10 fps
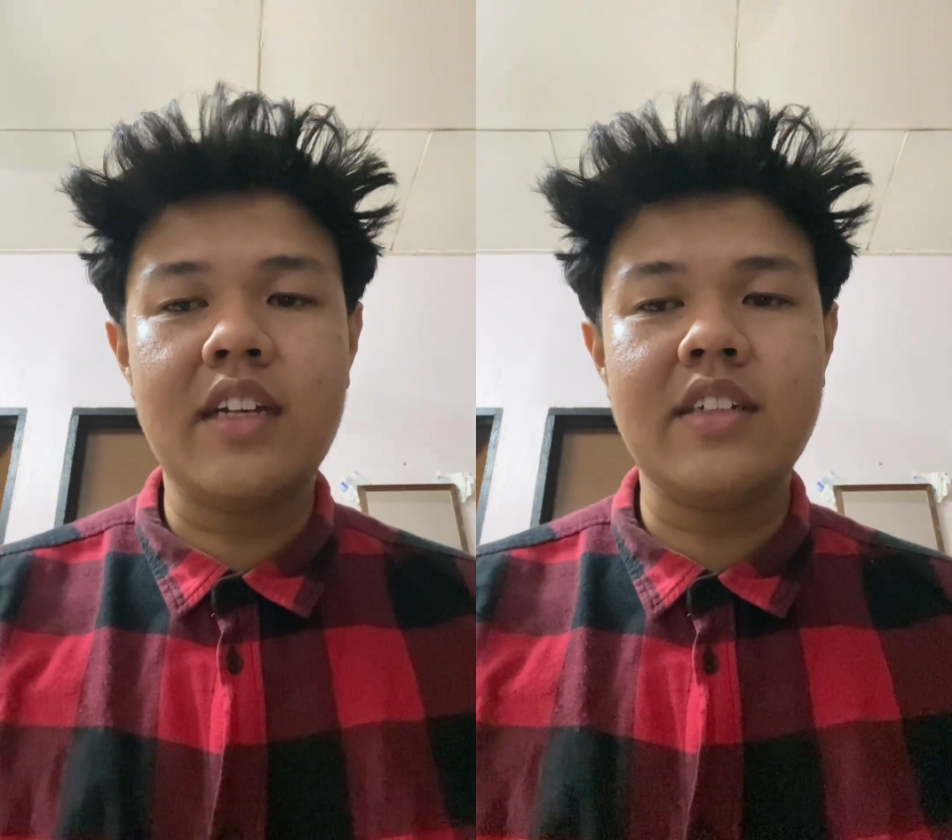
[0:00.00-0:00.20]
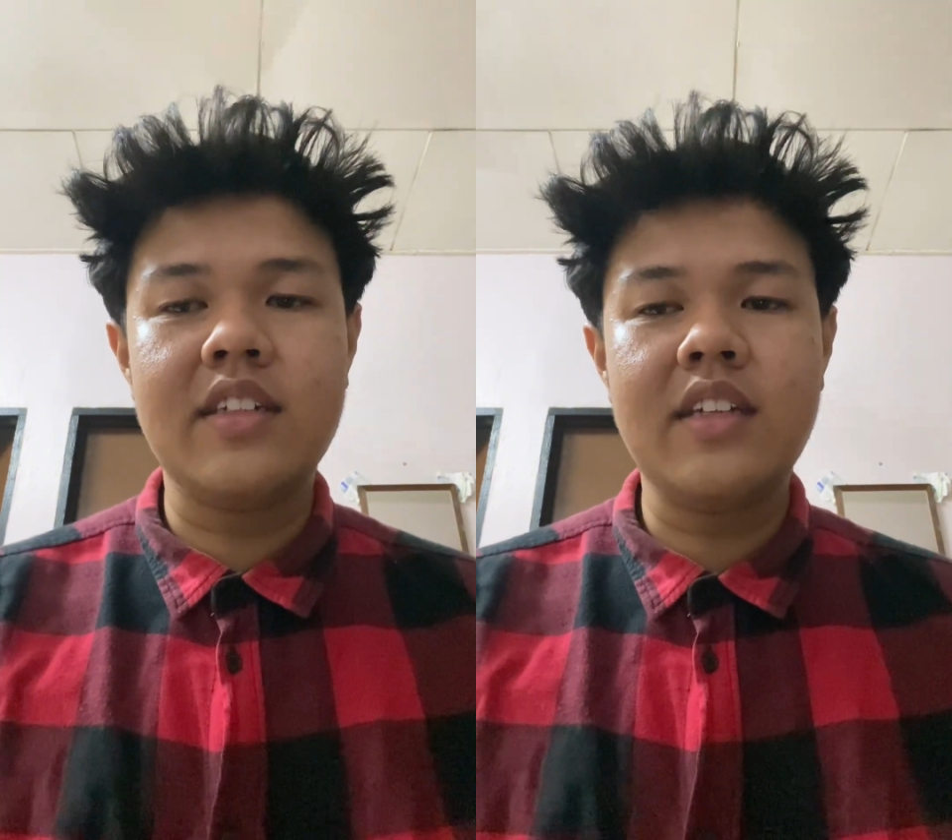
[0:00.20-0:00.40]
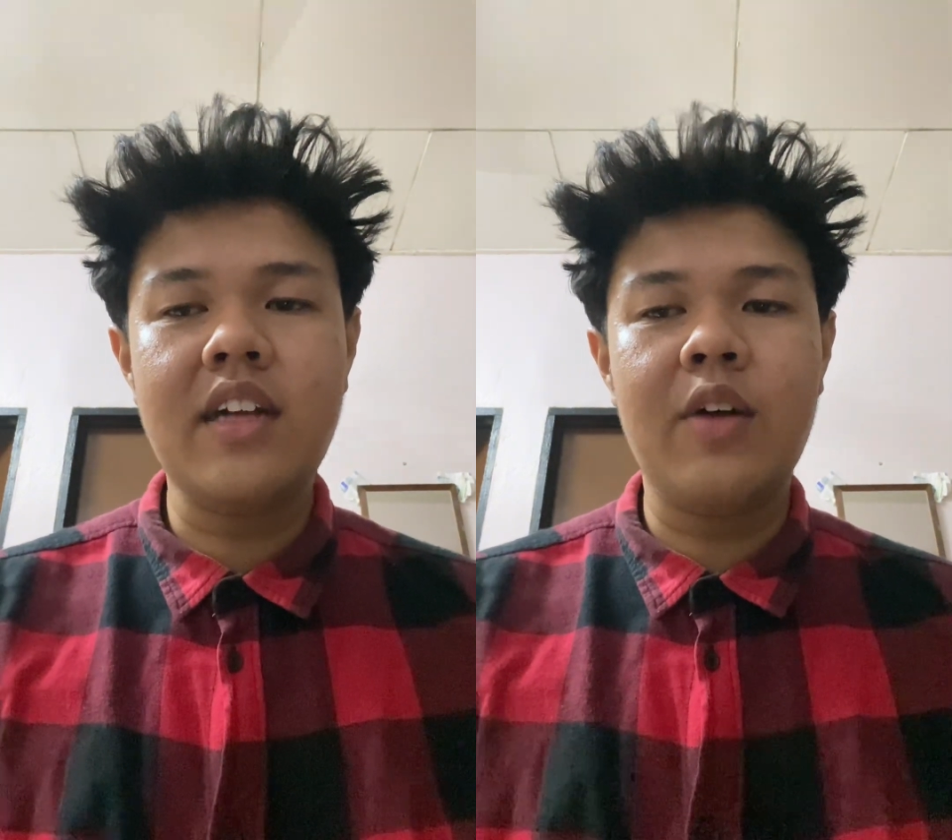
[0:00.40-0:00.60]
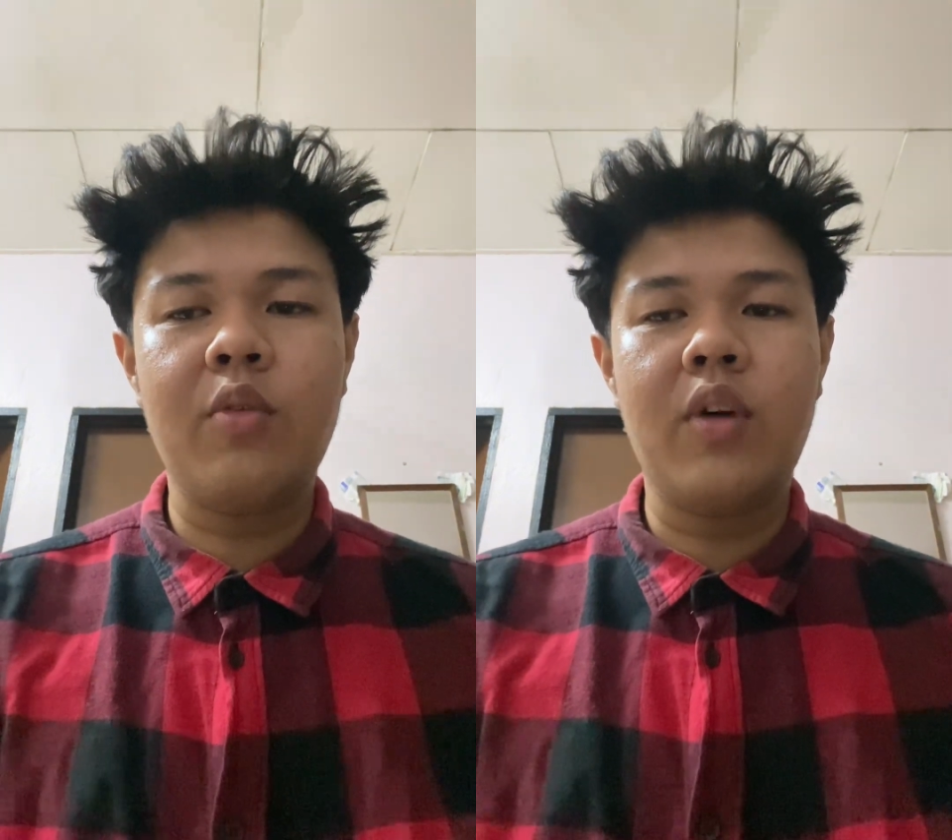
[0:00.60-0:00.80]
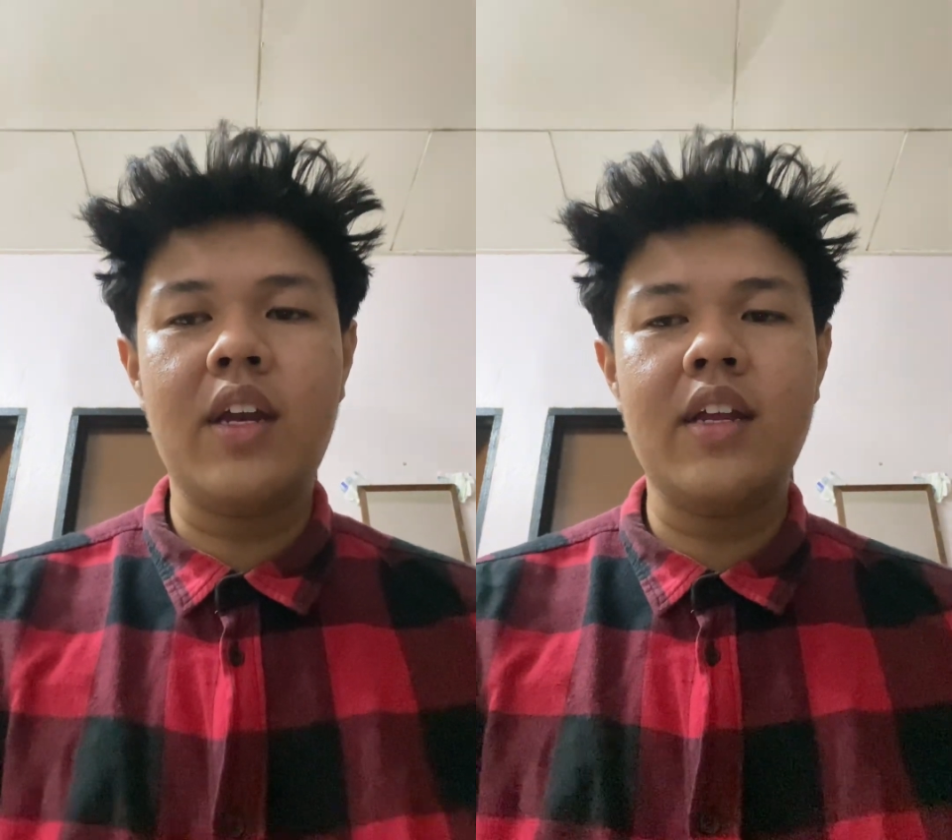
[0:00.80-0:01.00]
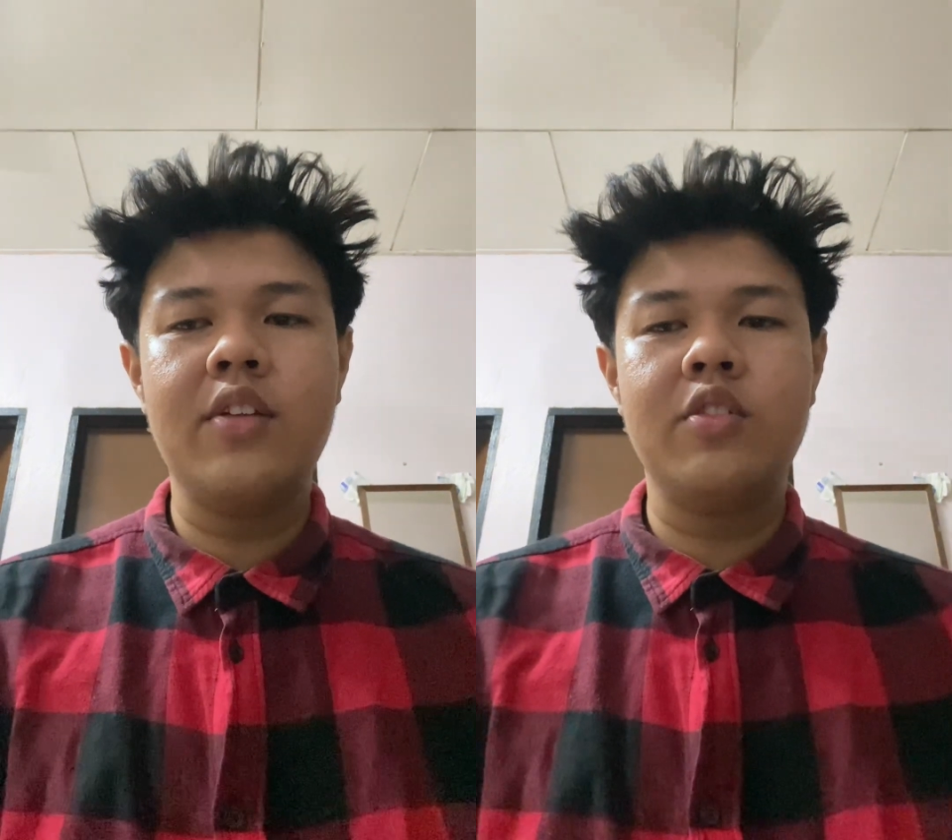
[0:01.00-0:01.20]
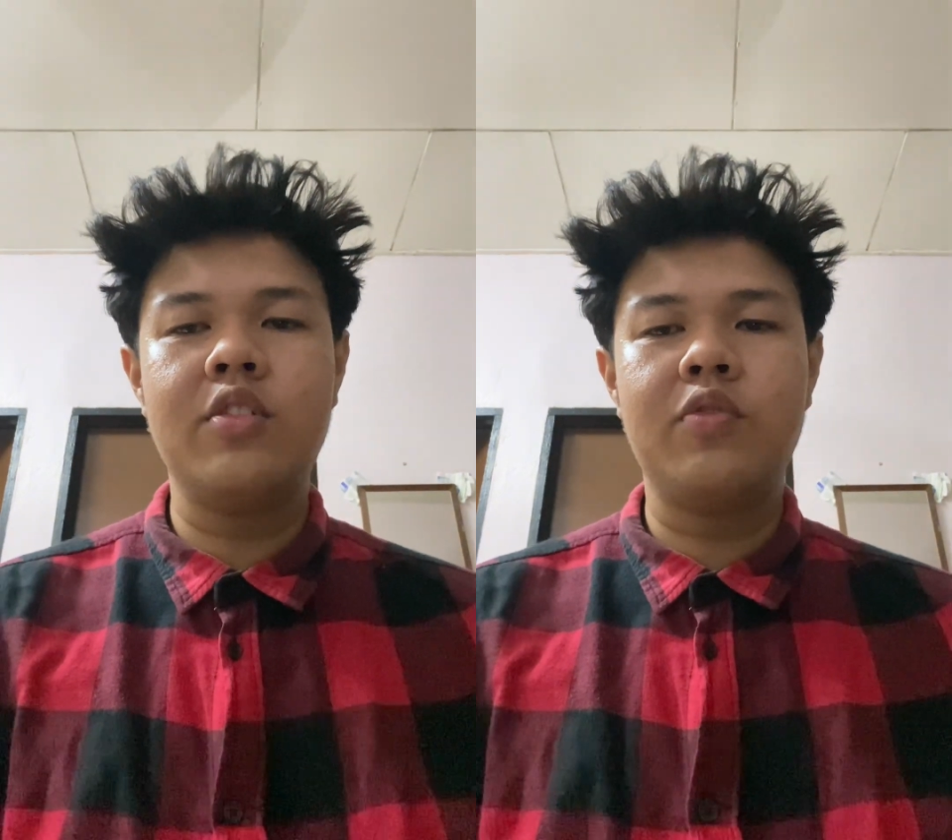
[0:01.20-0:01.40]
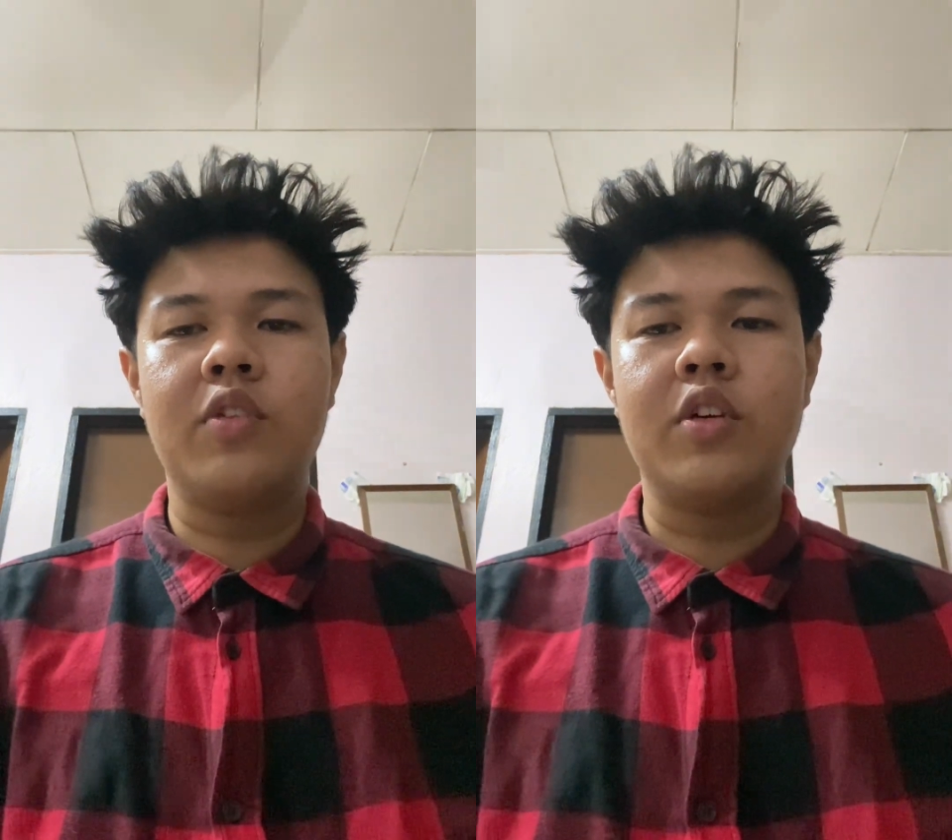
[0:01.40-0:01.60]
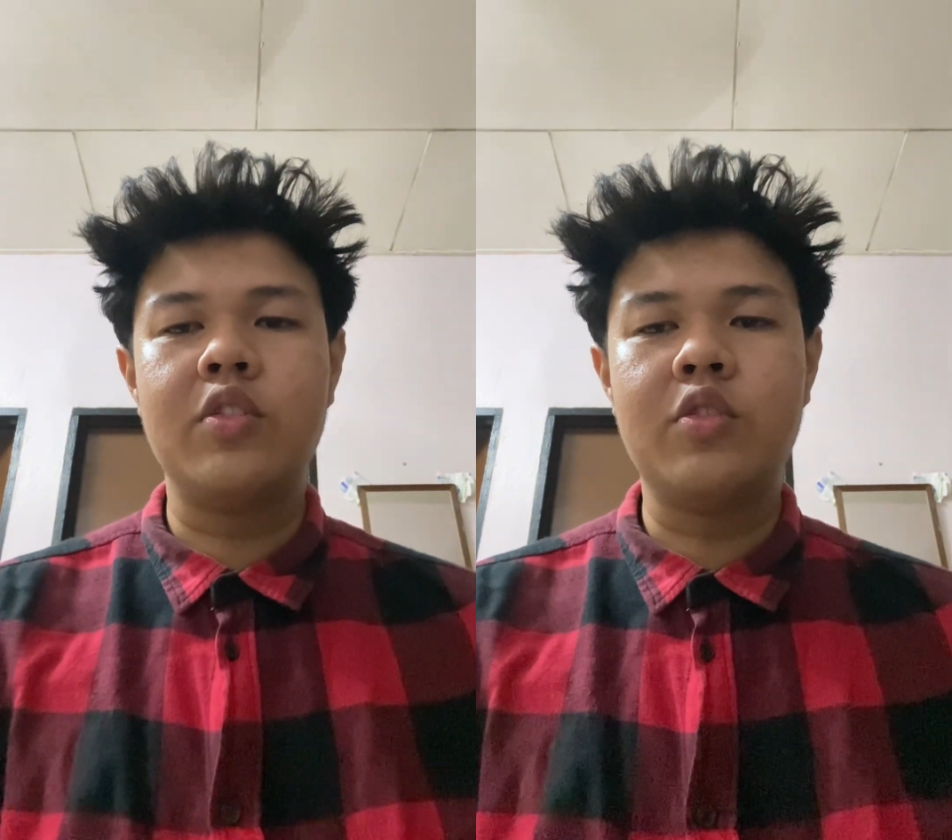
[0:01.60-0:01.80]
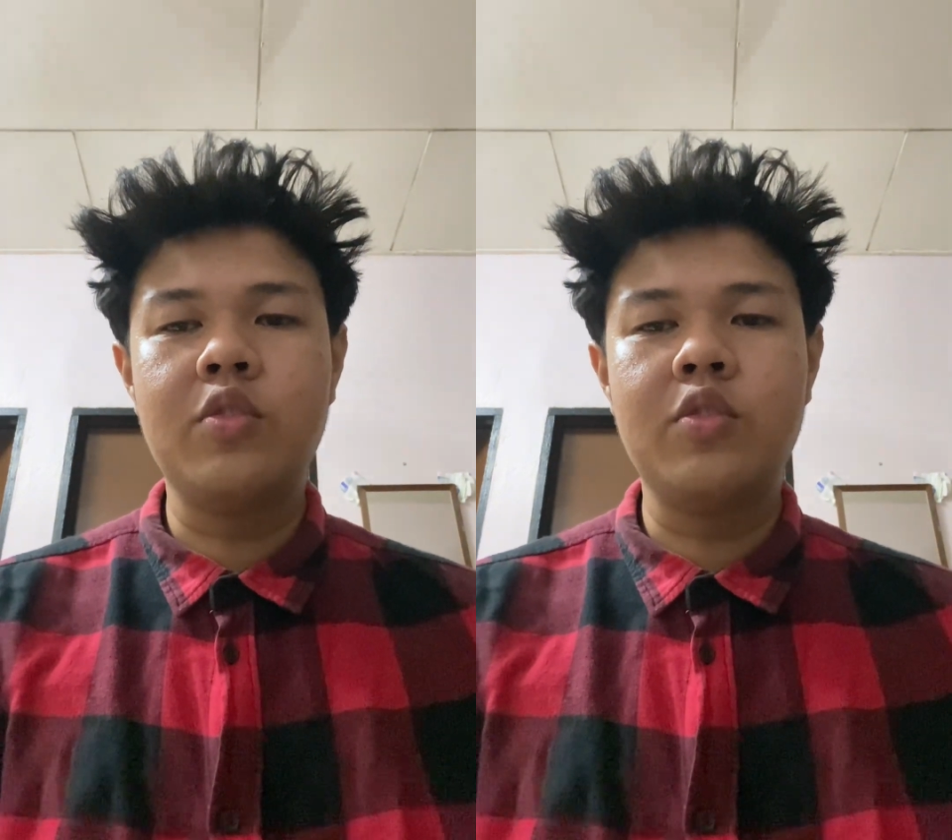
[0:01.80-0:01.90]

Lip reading: Transistor are widely used for